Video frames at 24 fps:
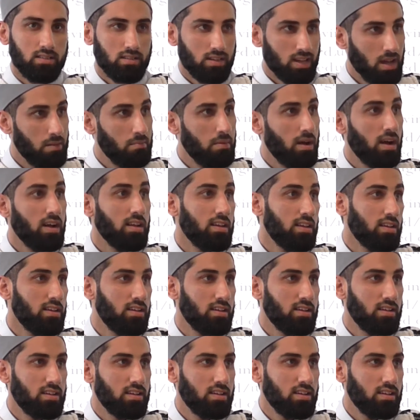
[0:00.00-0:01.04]
Kamal.
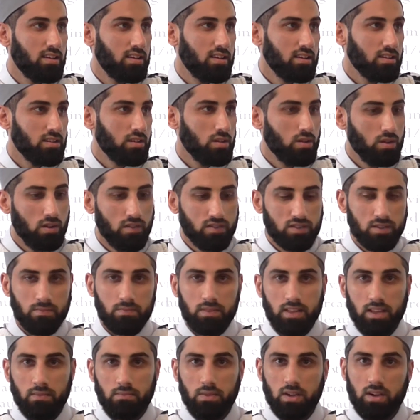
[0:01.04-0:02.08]
You love
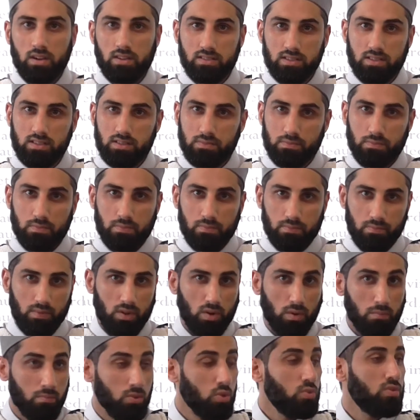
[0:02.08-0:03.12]
something because it's
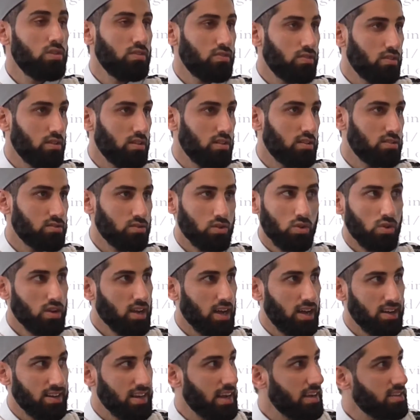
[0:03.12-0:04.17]
beautiful. So you look
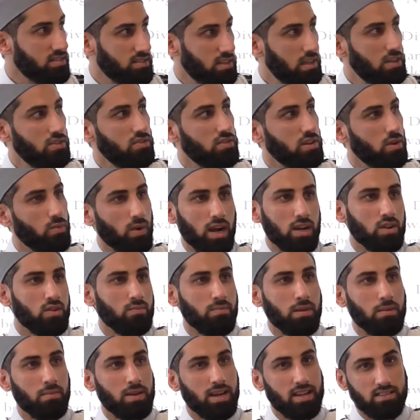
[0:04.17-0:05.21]
at nice scenery. Why do
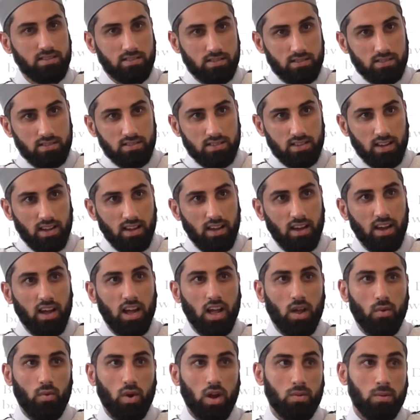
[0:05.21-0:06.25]
people like the sunset?
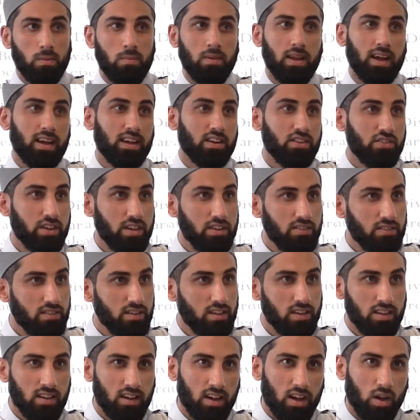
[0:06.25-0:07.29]
Why do people like
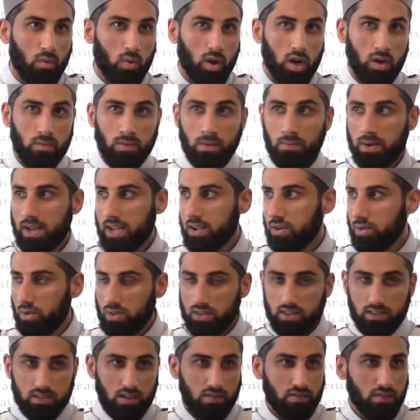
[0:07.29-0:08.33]
greenery? Why do people like all
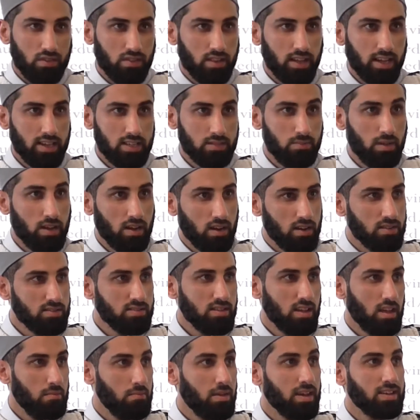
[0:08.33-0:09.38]
these different things? Because
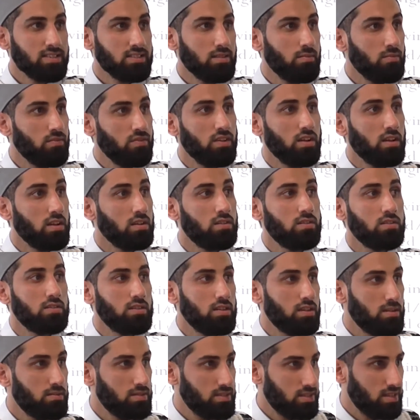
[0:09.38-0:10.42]
it makes them feel good.
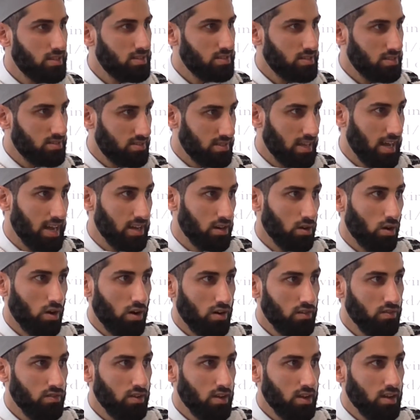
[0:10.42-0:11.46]
It's a sign
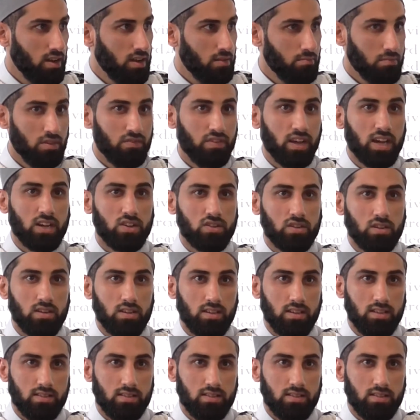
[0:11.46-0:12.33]
of perfection.